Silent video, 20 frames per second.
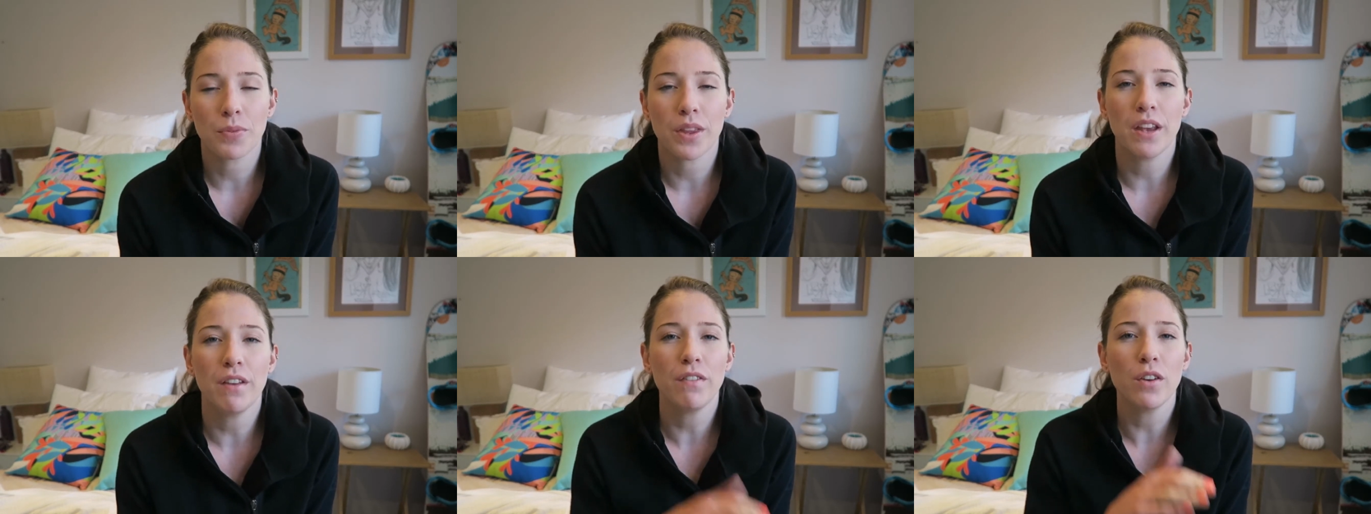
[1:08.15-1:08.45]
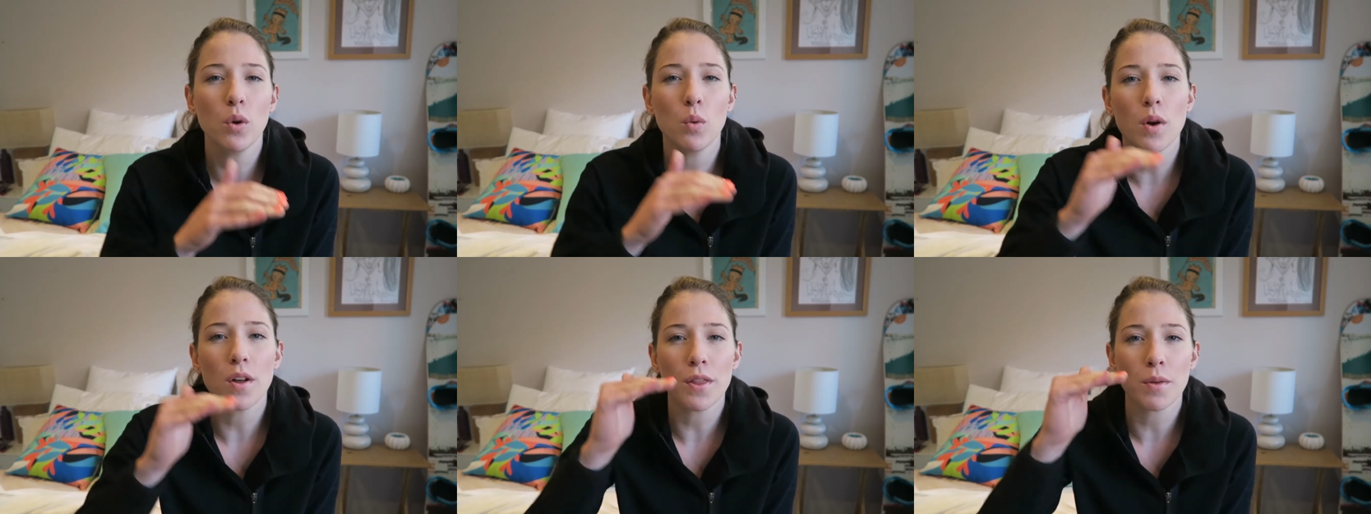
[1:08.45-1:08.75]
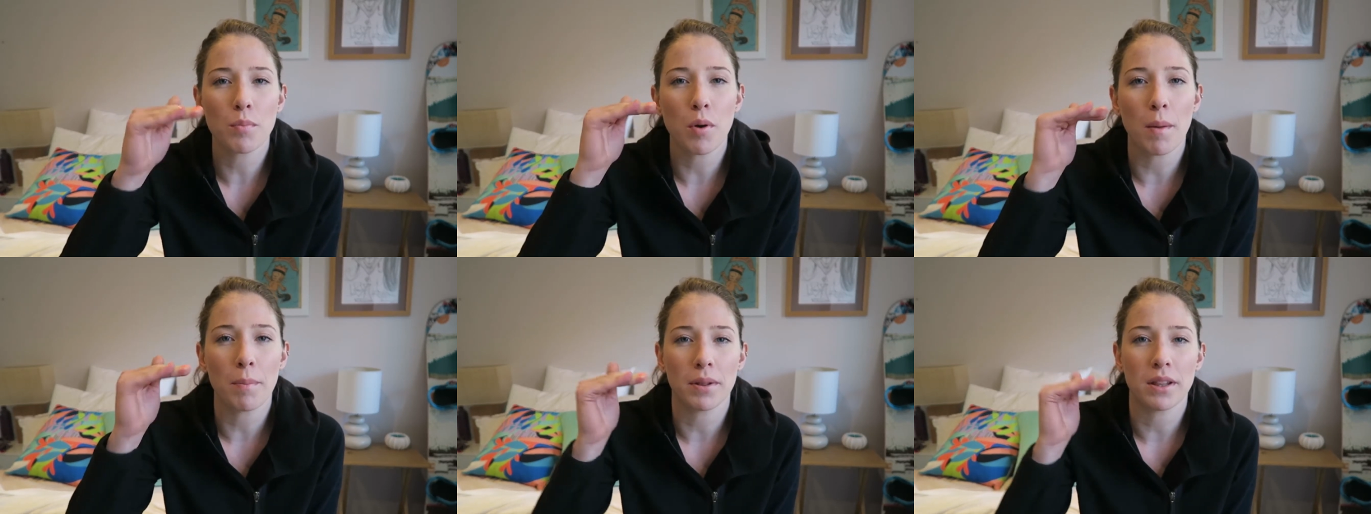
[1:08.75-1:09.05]
If you want the
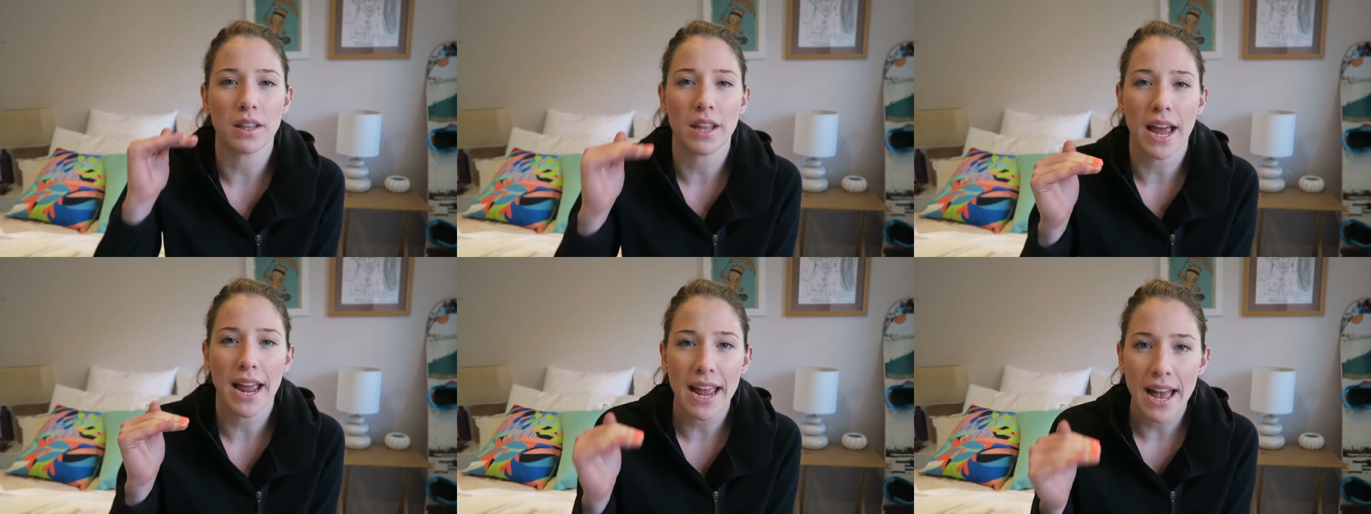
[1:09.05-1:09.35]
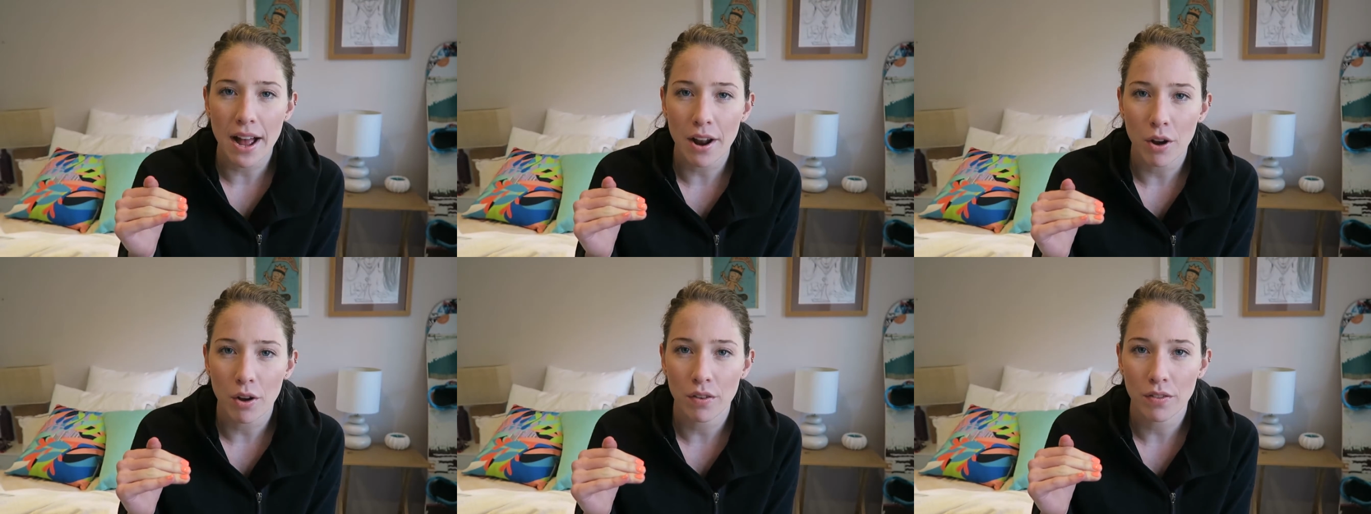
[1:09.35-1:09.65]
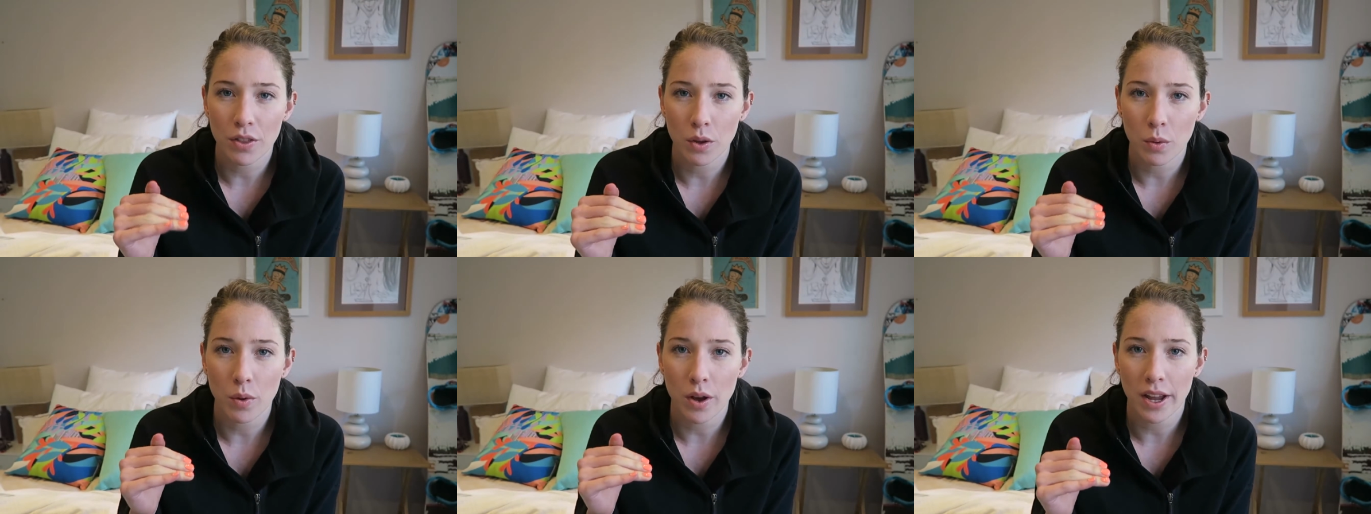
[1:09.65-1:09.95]
proper layout
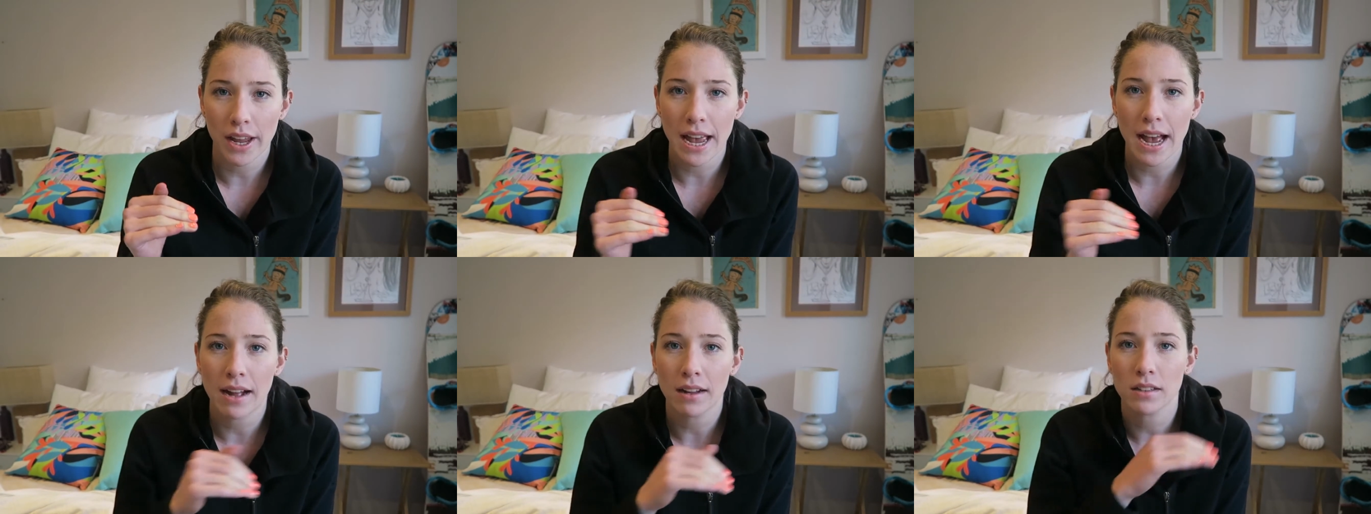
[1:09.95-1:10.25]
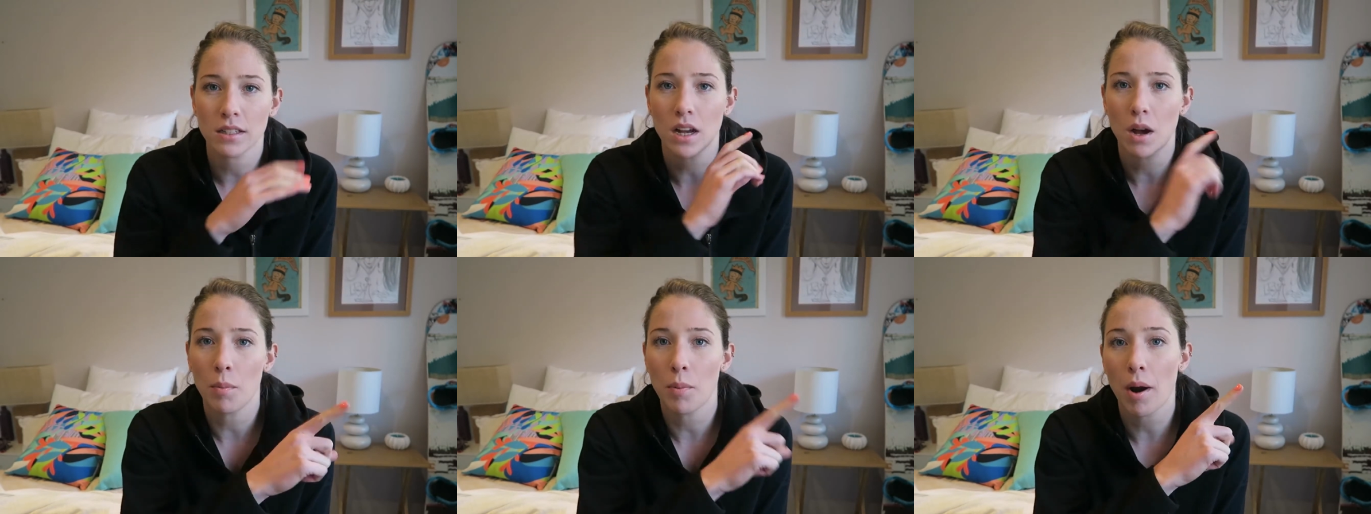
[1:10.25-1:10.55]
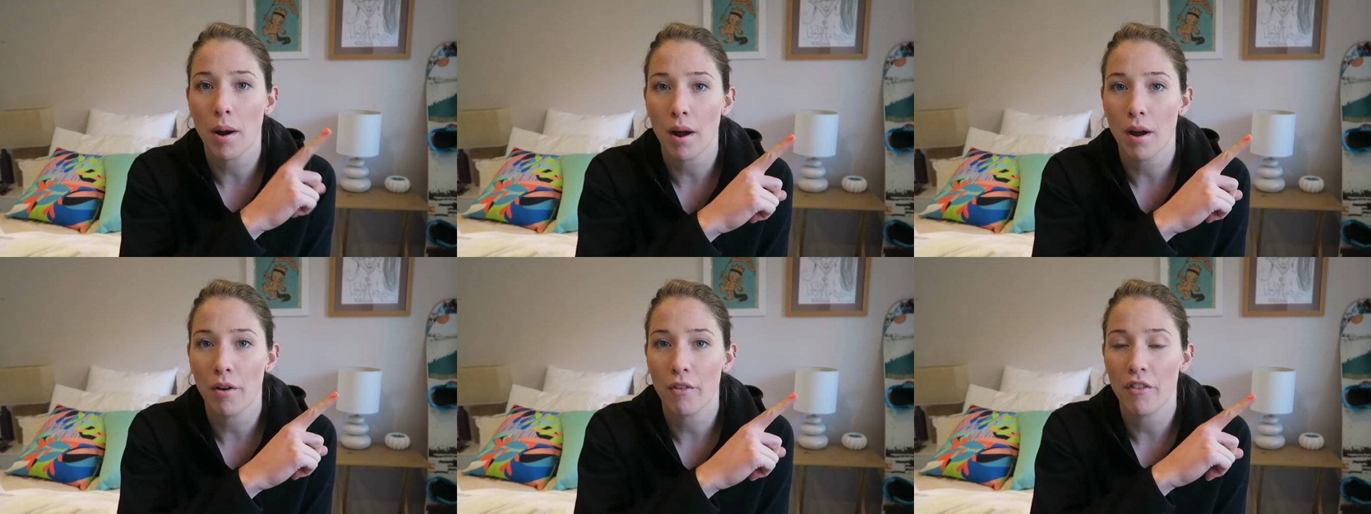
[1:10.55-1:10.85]
of the workouts, I'll
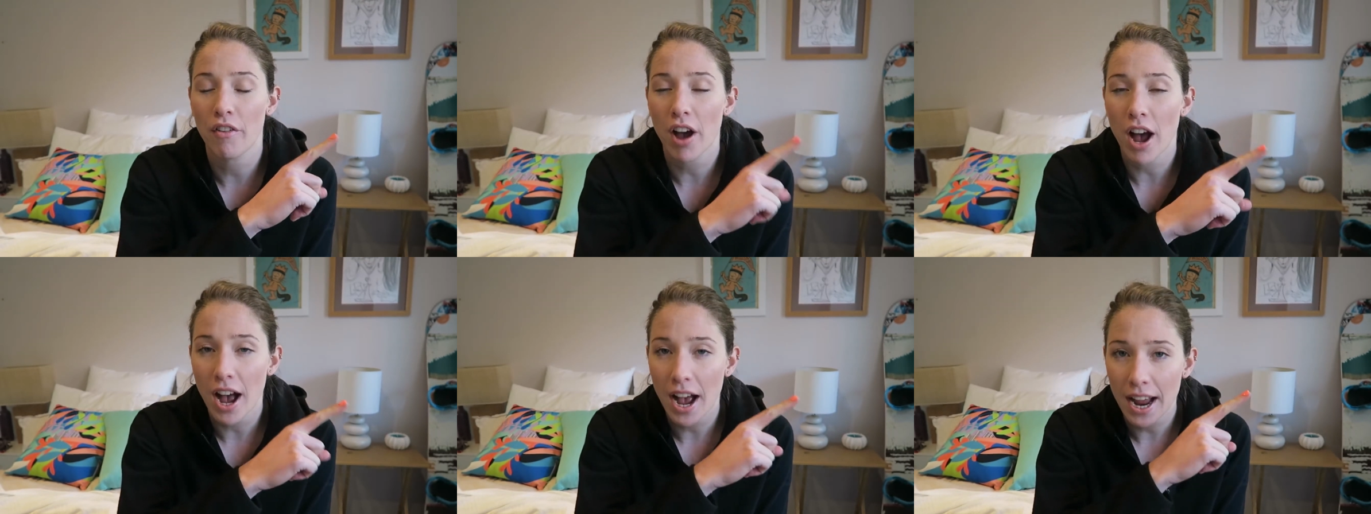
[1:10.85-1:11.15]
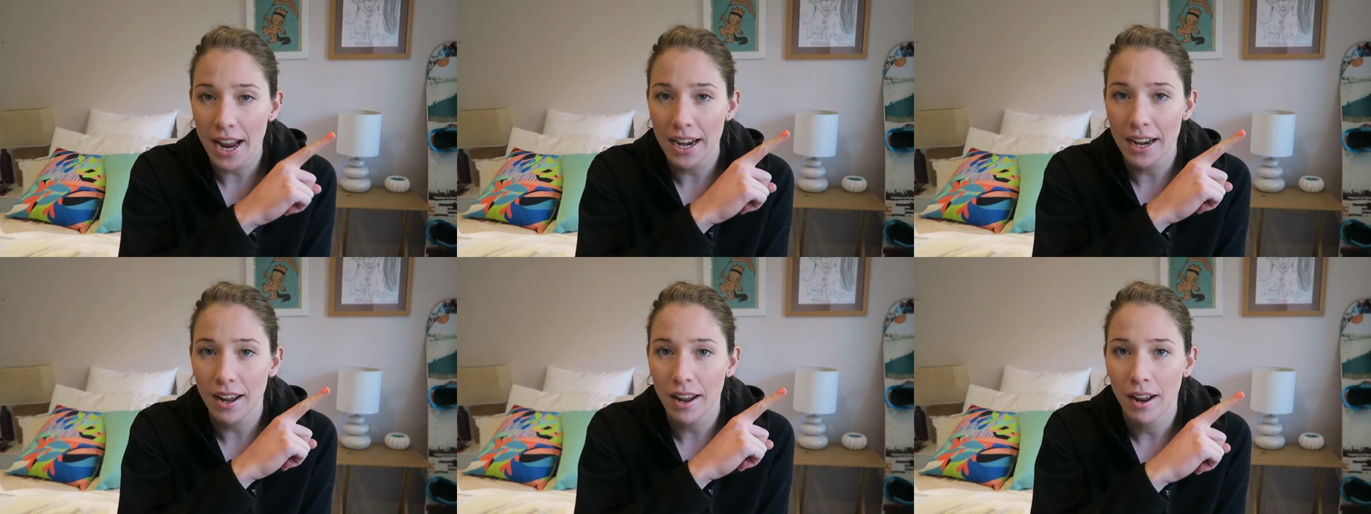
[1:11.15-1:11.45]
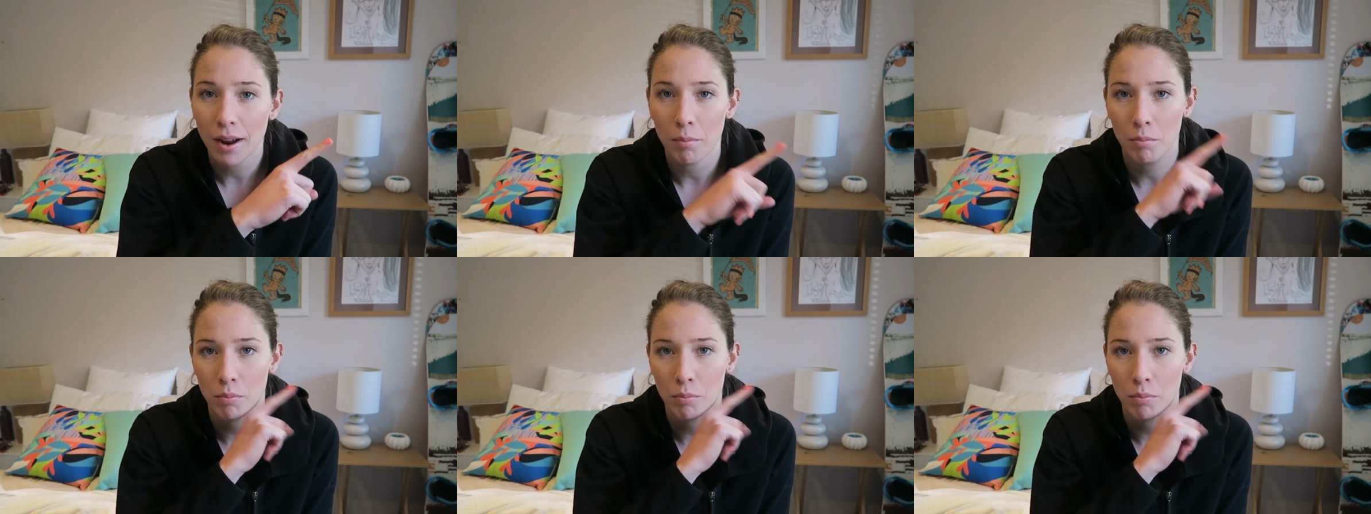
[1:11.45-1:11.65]
provide